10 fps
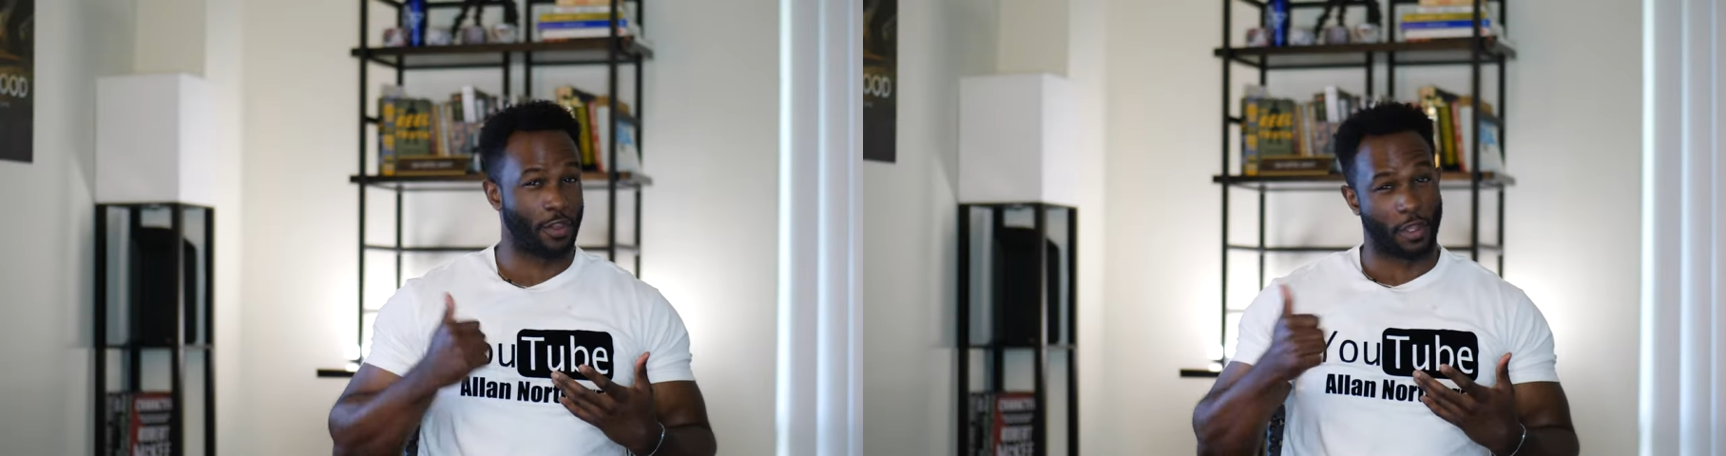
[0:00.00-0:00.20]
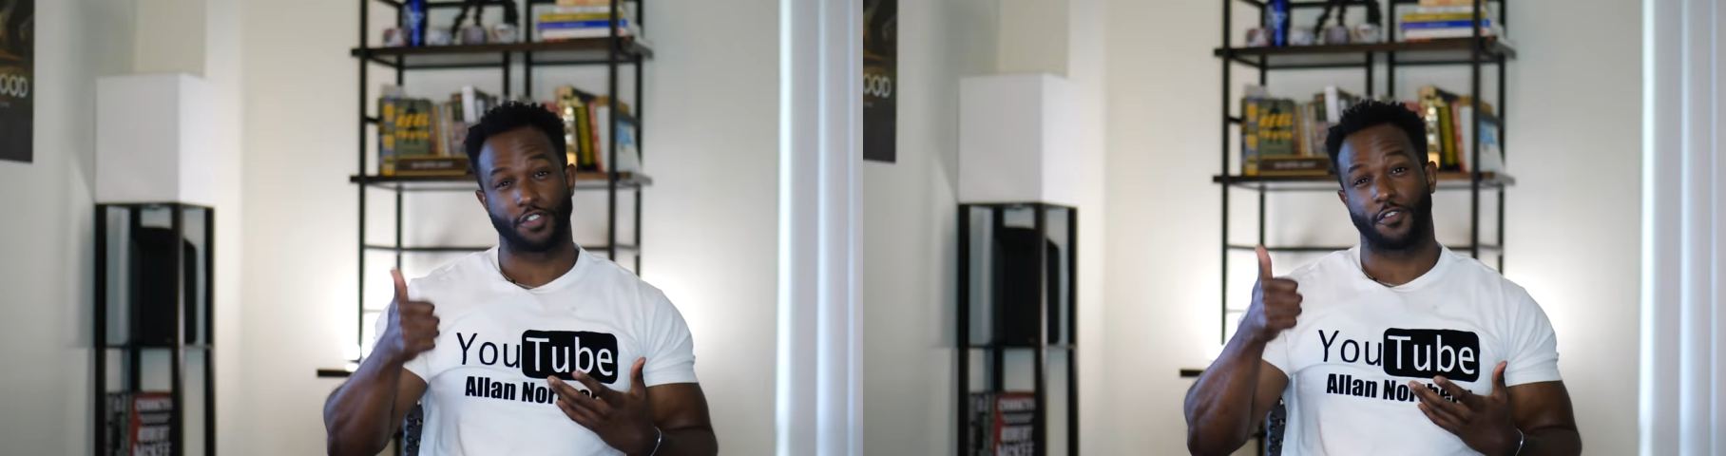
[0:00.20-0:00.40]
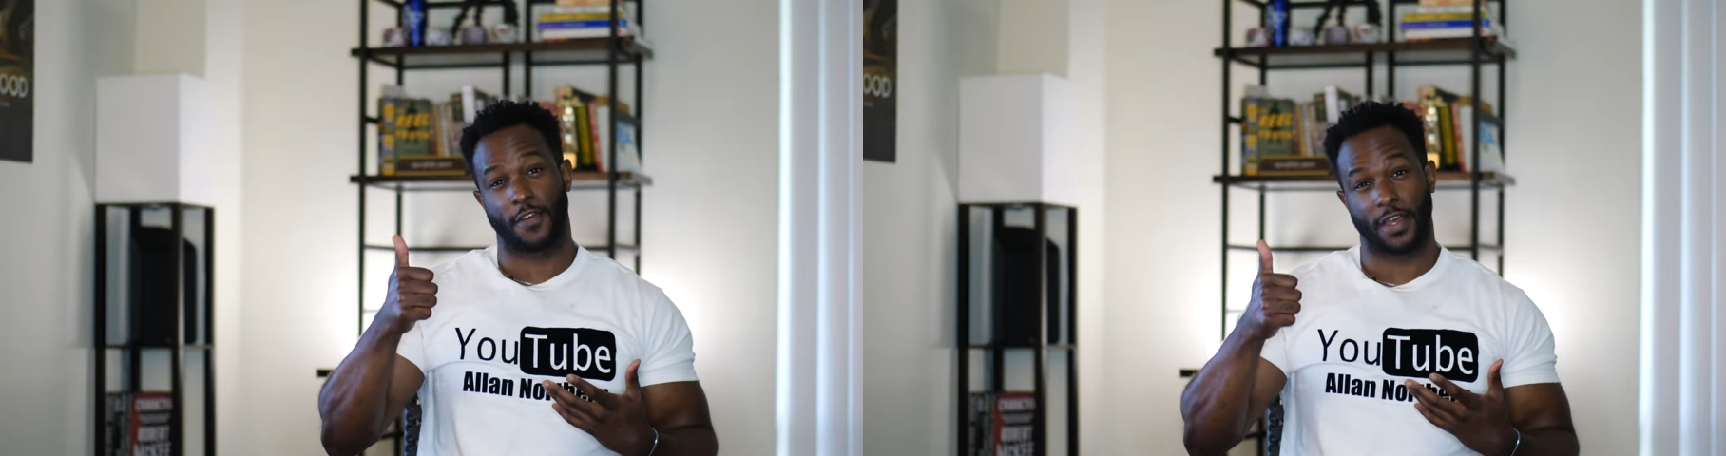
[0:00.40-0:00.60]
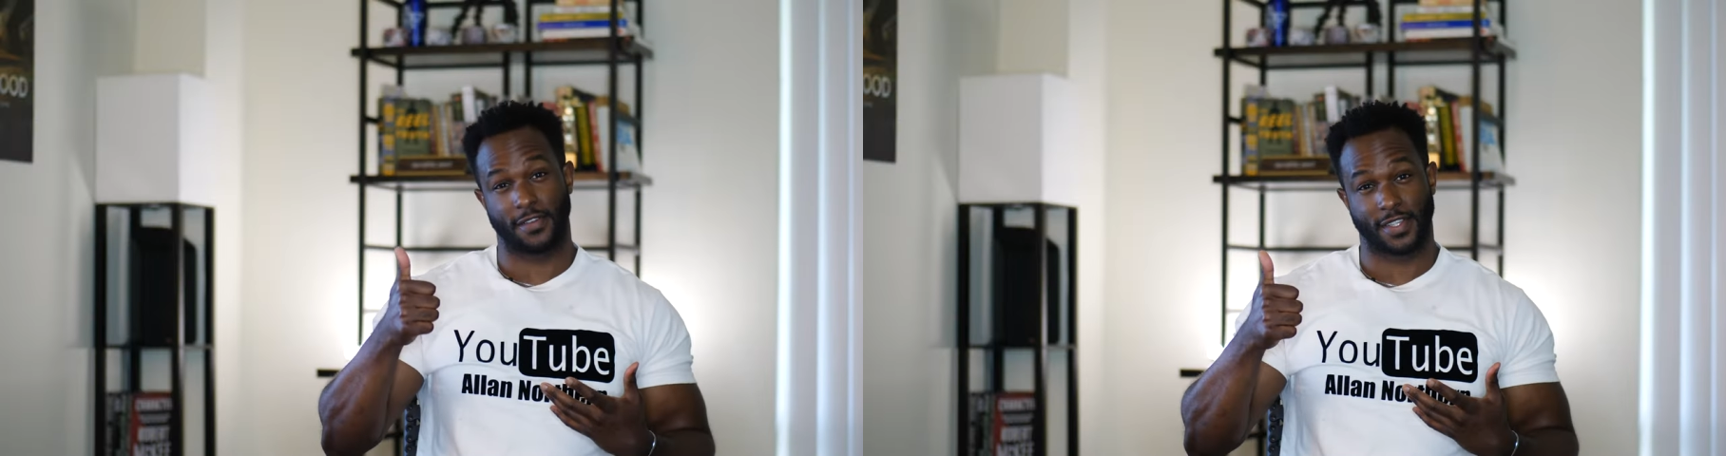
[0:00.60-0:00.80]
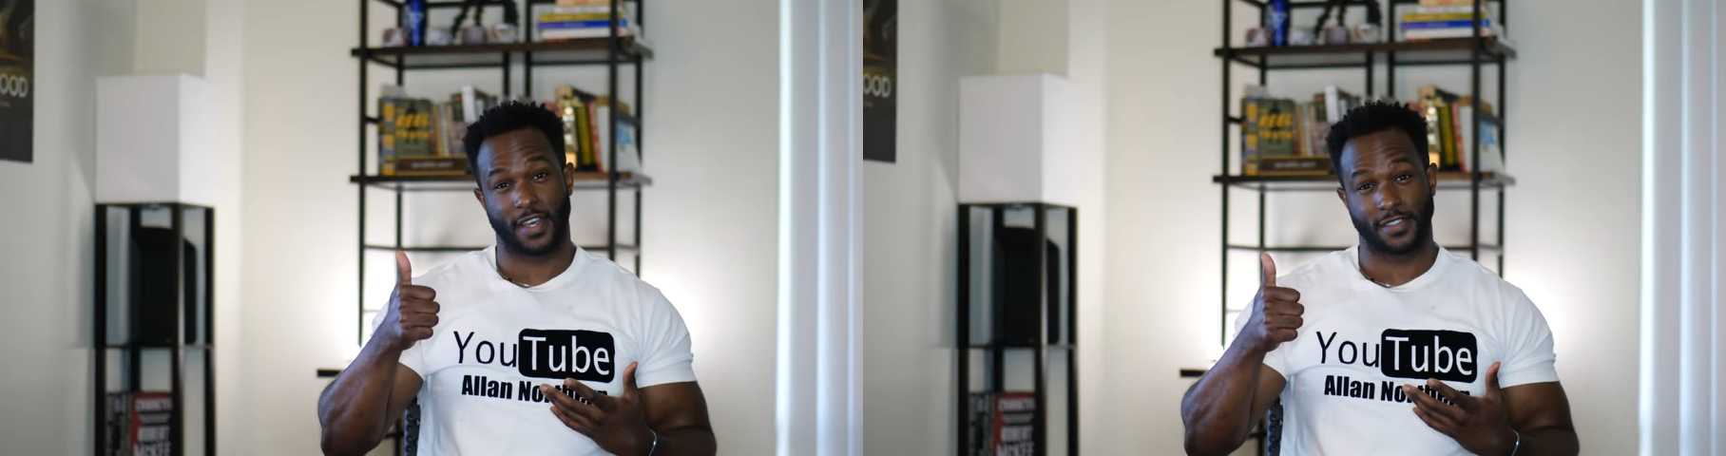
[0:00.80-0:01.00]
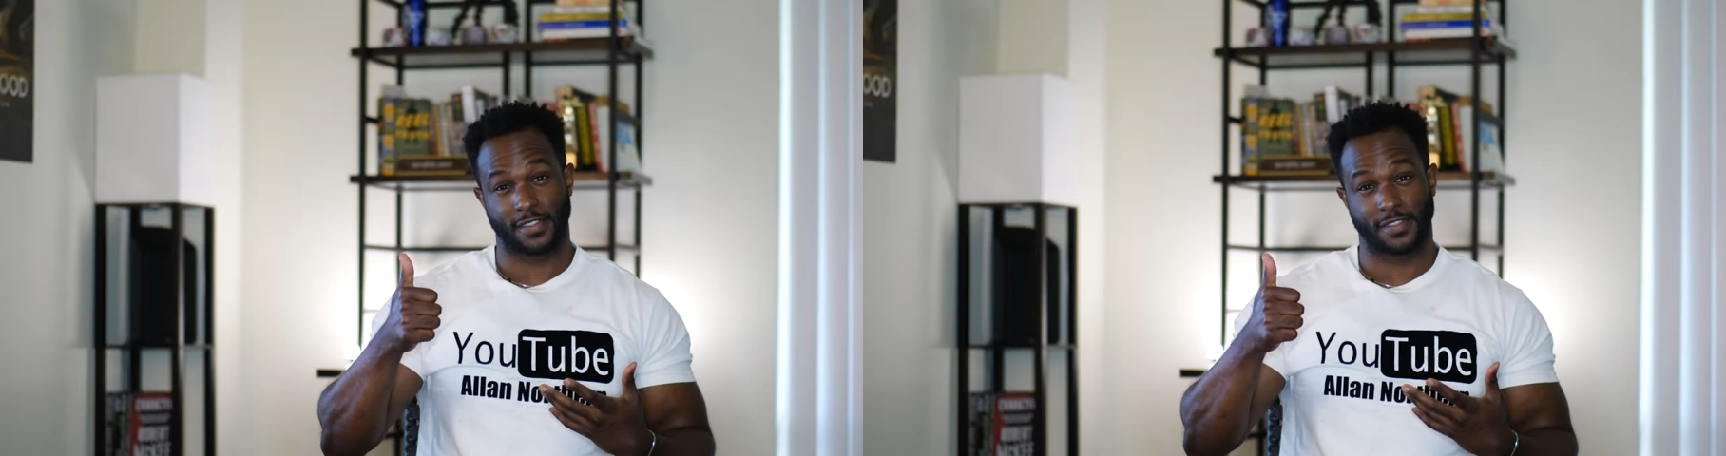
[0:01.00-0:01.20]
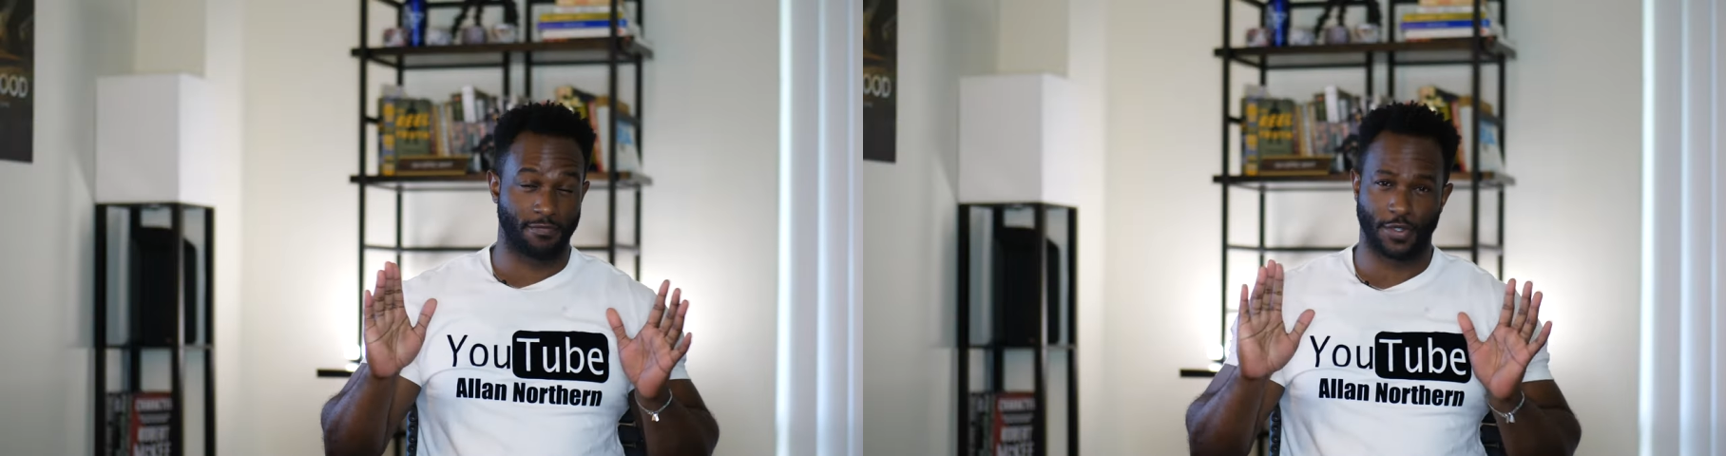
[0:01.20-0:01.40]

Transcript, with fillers: larger file sizes.